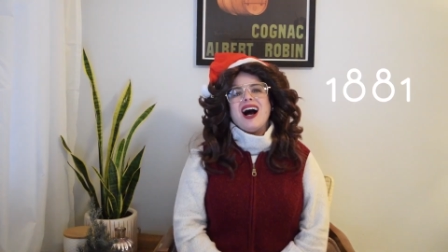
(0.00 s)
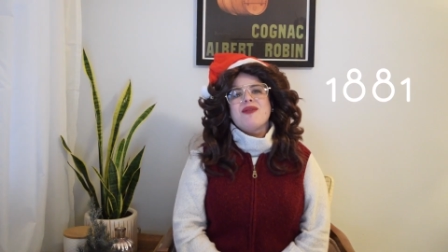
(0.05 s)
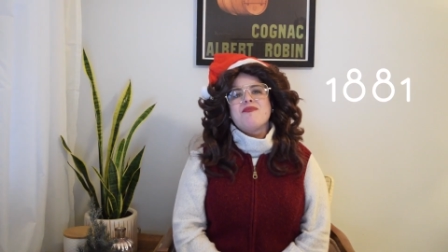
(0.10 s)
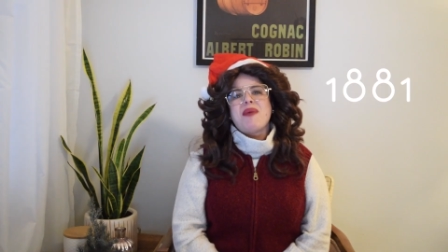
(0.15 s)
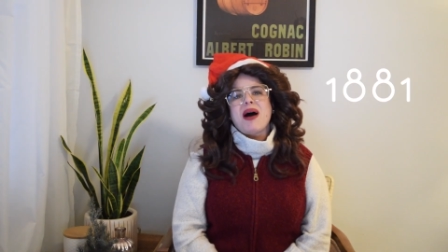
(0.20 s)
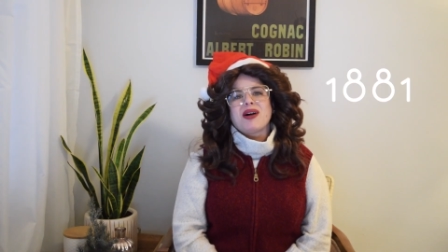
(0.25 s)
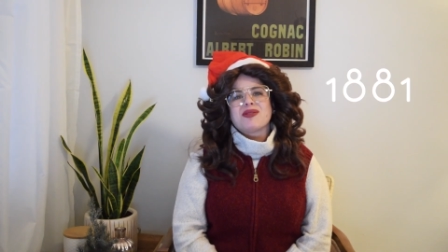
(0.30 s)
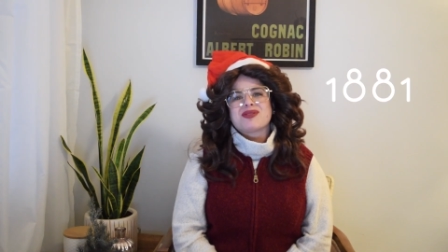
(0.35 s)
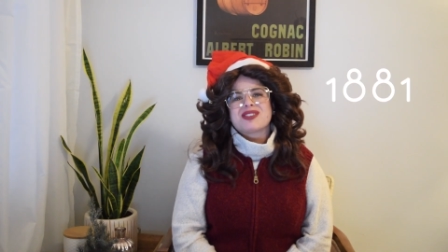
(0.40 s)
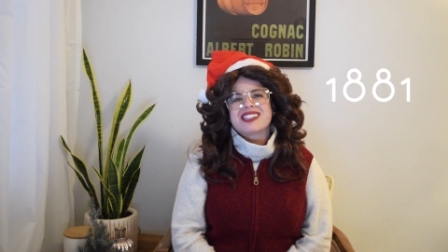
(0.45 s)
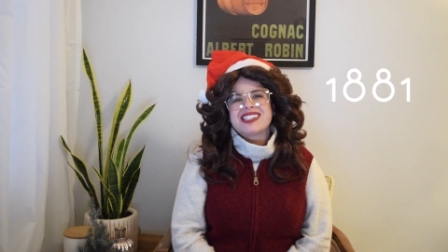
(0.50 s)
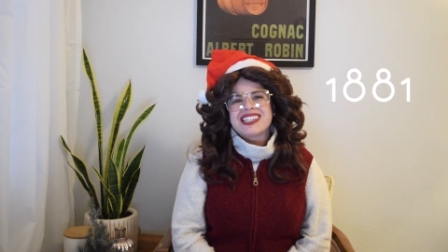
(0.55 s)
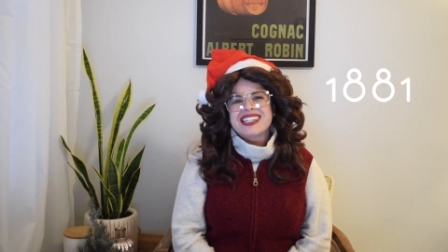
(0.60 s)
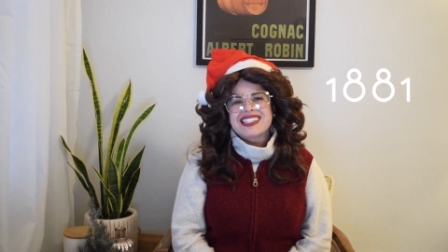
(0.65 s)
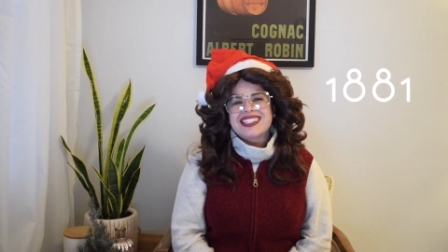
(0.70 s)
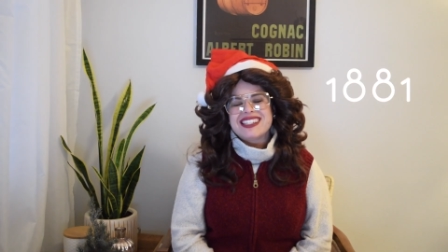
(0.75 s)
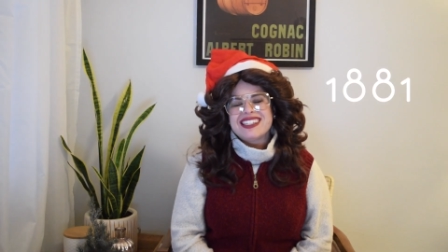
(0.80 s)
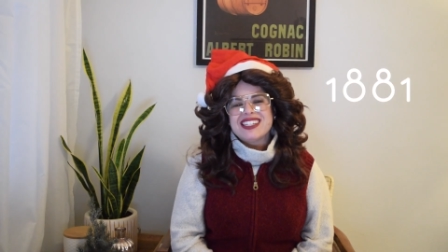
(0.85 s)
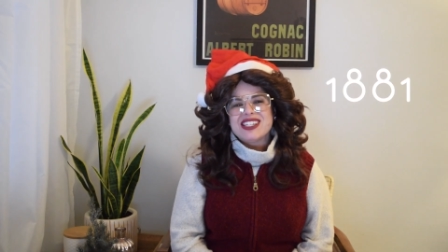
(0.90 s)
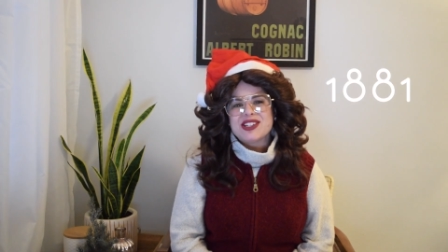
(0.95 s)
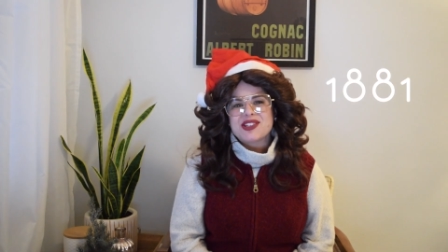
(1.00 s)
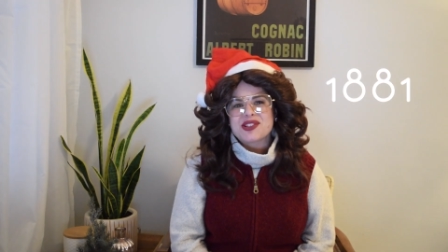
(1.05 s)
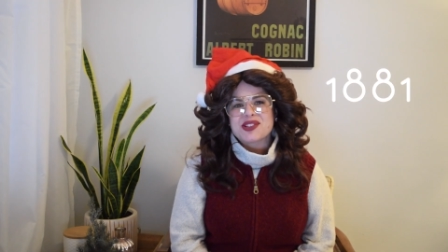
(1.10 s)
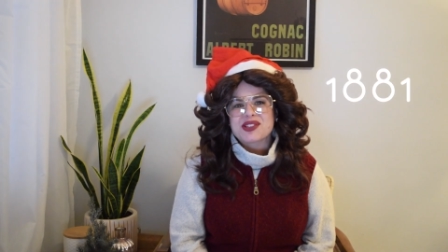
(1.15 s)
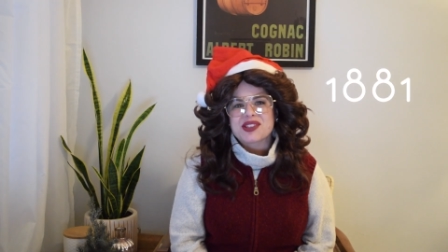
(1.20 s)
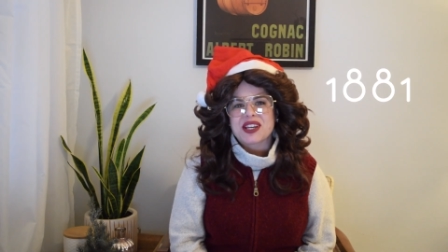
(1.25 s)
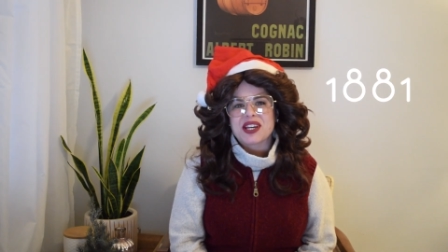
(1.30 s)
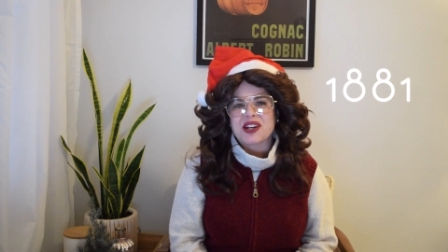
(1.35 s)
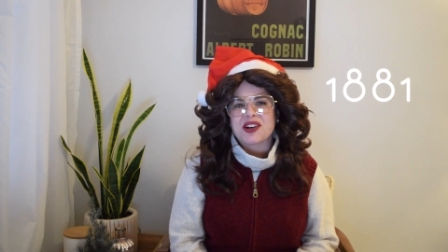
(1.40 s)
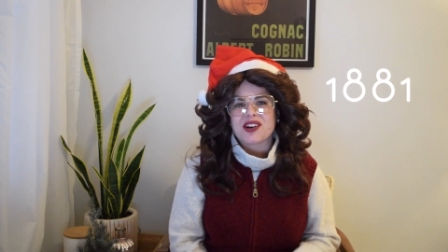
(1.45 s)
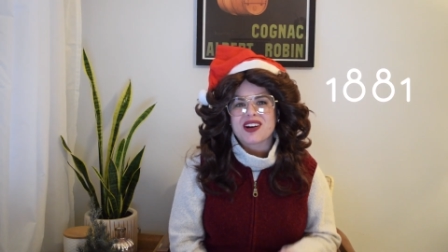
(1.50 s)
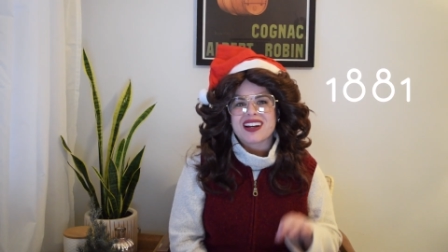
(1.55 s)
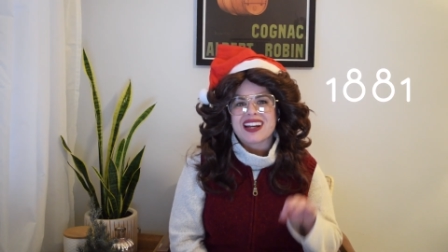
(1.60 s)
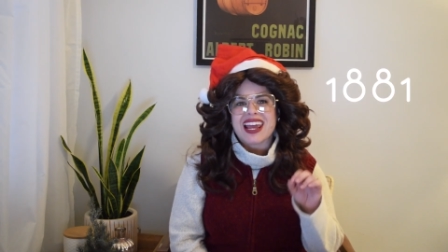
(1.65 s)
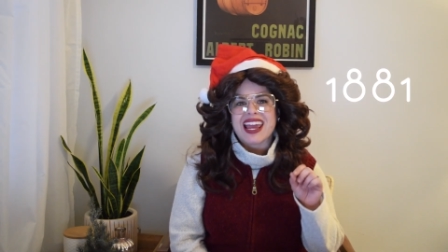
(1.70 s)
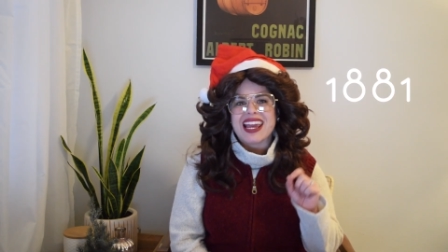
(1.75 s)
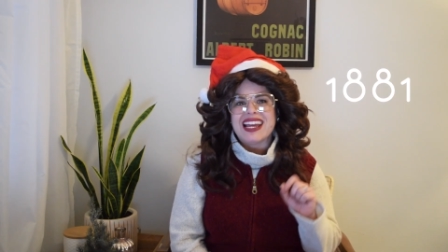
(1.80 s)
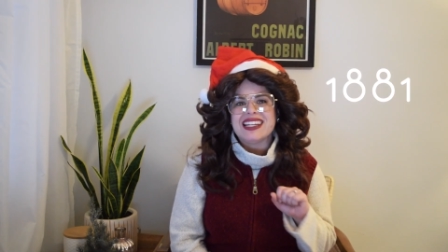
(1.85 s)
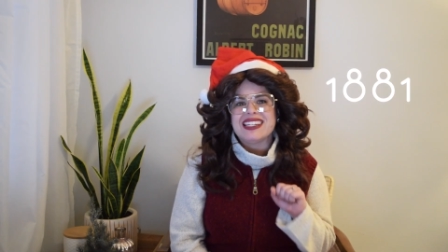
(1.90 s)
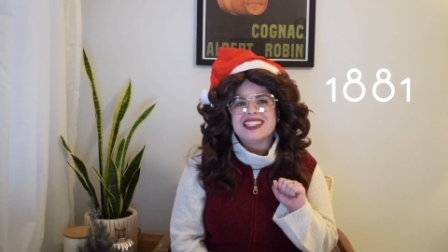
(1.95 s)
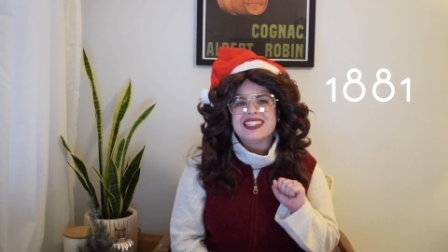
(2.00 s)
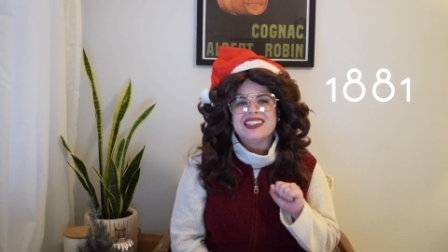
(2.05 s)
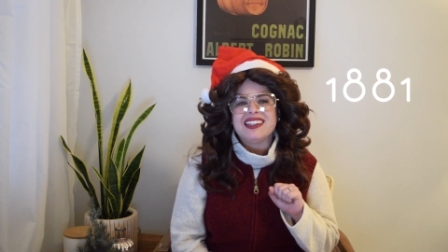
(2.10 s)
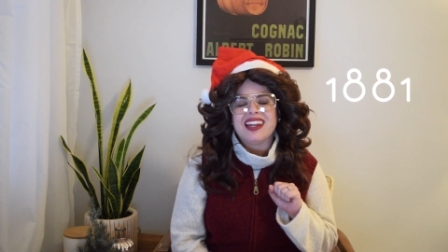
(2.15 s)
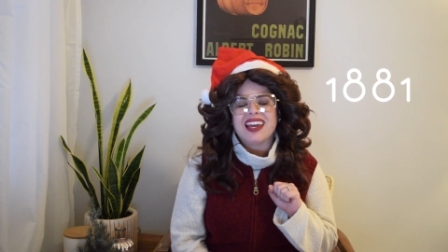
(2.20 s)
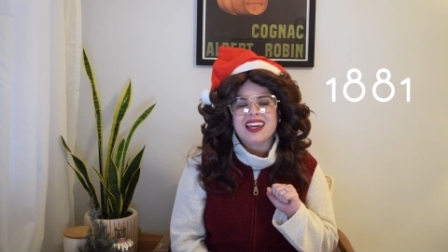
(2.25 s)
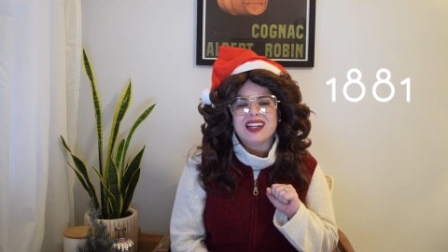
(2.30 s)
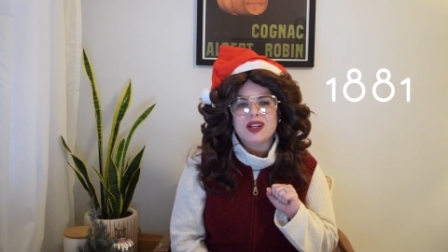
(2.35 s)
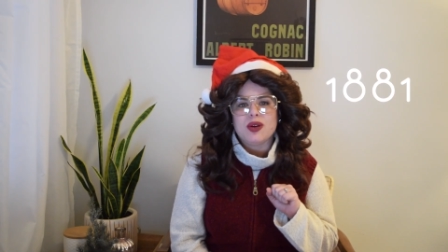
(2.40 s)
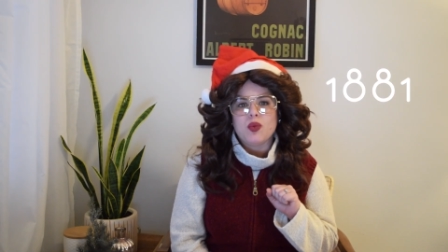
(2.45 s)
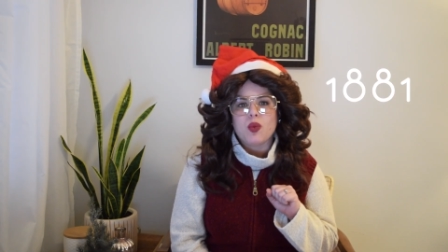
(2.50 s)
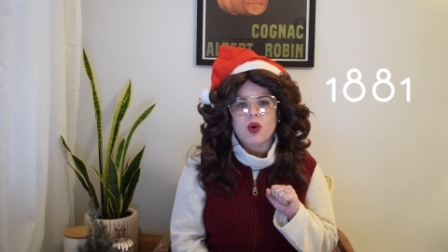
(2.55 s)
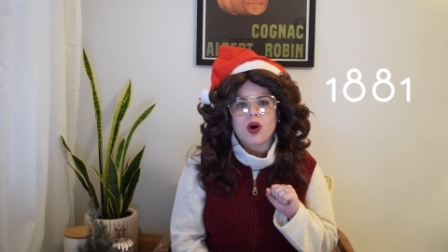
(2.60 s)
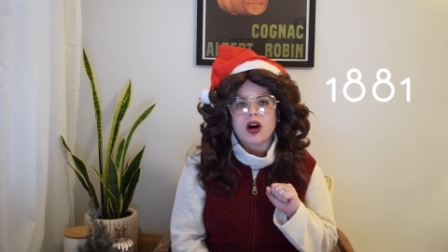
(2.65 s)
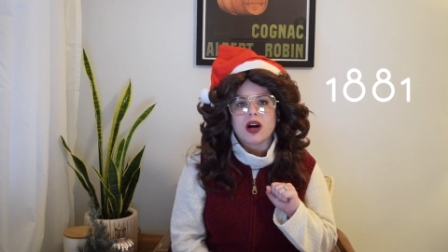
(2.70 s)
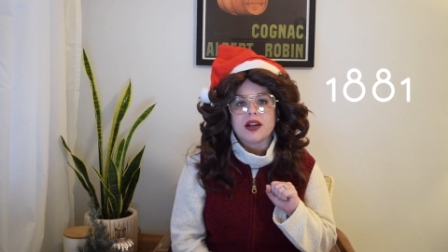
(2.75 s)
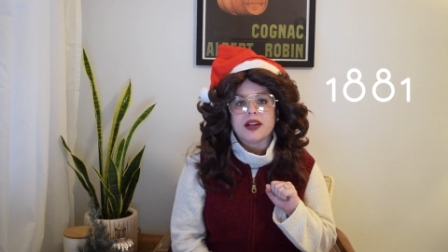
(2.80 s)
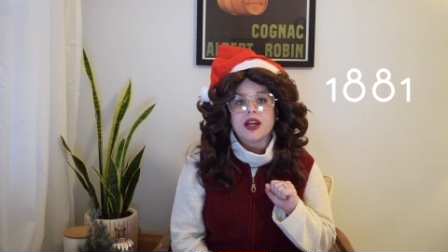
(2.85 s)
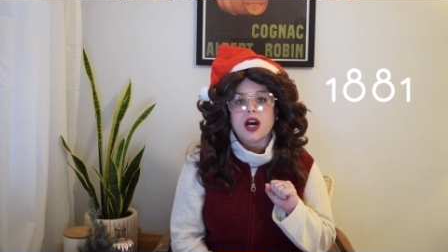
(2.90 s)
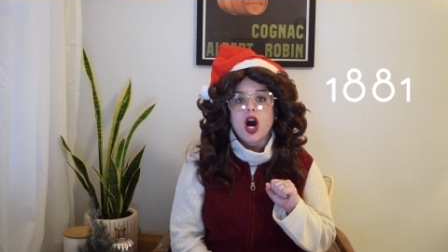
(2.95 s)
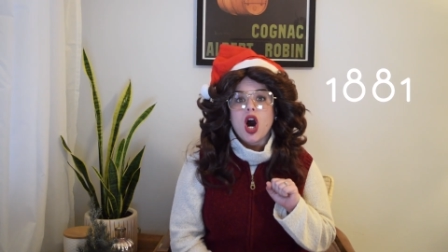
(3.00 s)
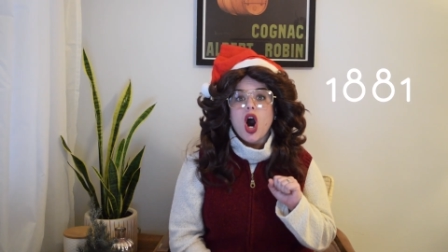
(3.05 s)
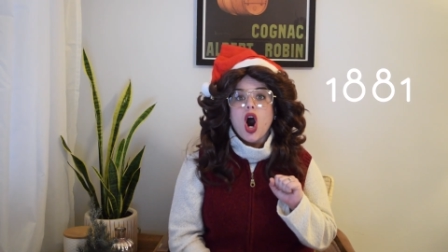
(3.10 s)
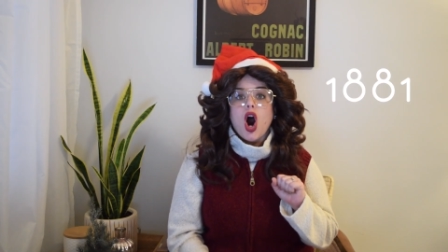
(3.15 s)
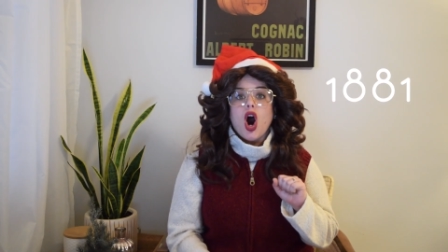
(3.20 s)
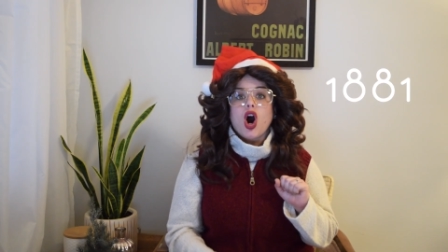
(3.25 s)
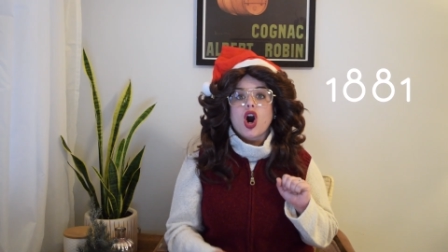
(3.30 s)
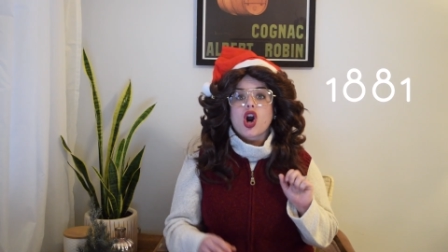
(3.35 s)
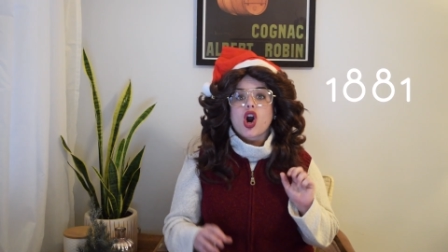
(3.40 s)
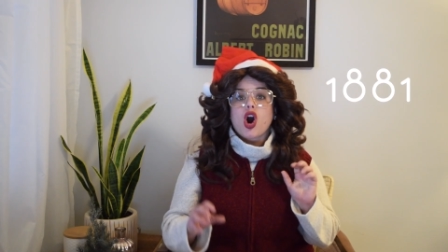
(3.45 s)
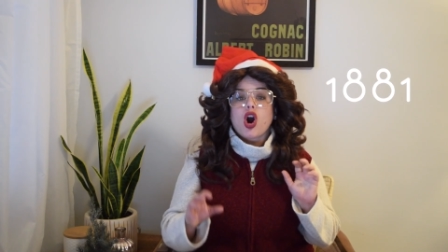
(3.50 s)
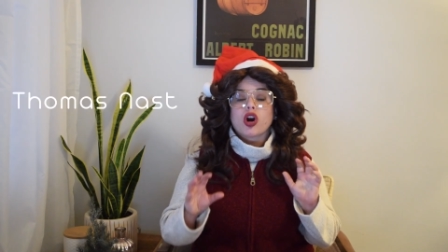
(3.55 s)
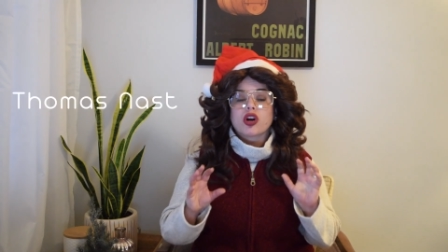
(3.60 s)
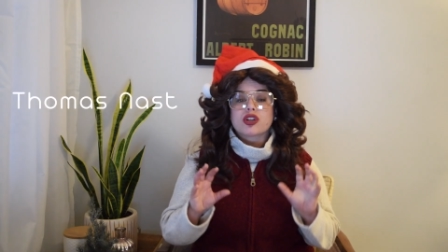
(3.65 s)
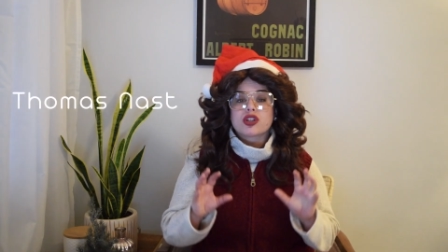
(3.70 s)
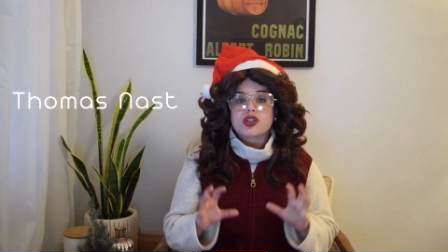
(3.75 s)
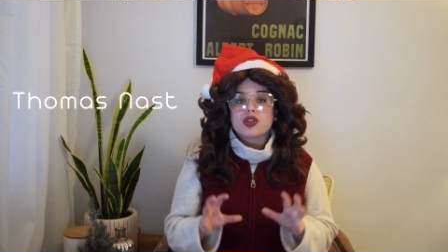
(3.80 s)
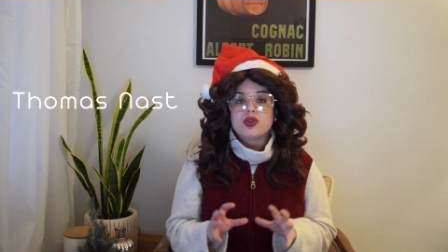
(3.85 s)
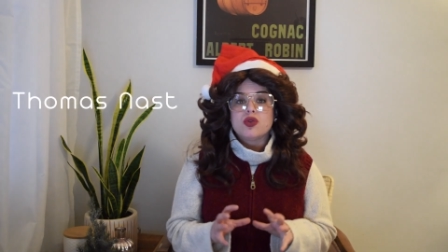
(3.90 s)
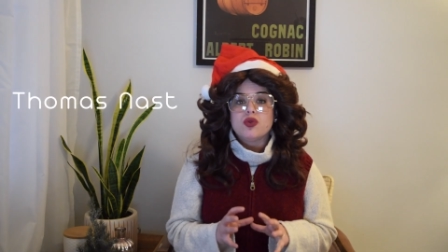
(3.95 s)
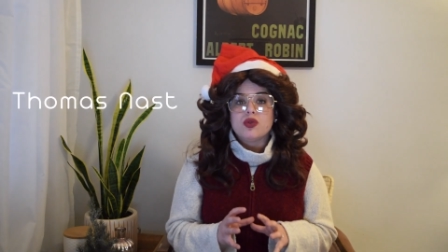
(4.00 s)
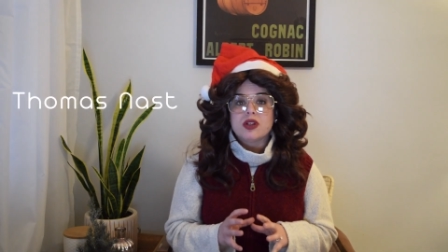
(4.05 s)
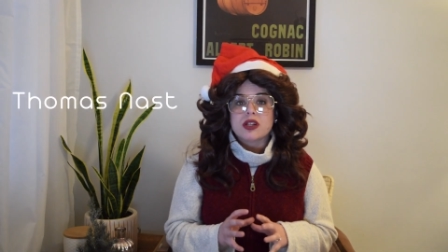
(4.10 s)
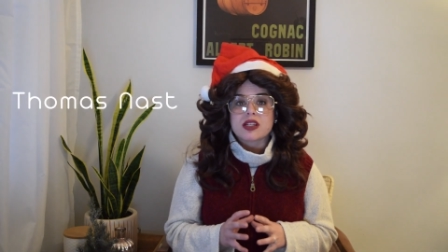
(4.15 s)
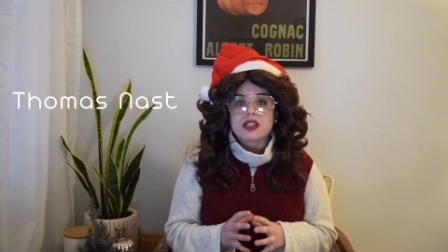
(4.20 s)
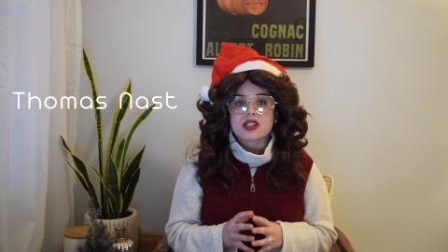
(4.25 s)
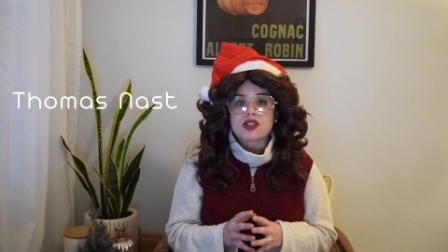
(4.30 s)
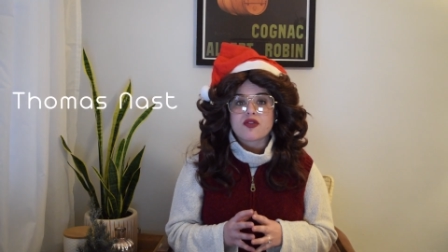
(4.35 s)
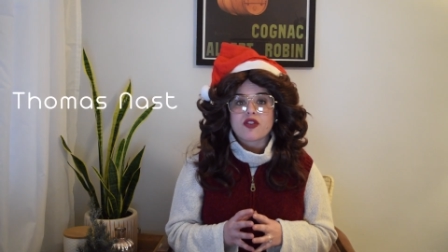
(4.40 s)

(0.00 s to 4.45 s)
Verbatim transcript: About 60 years later, in 1881, a cartoonist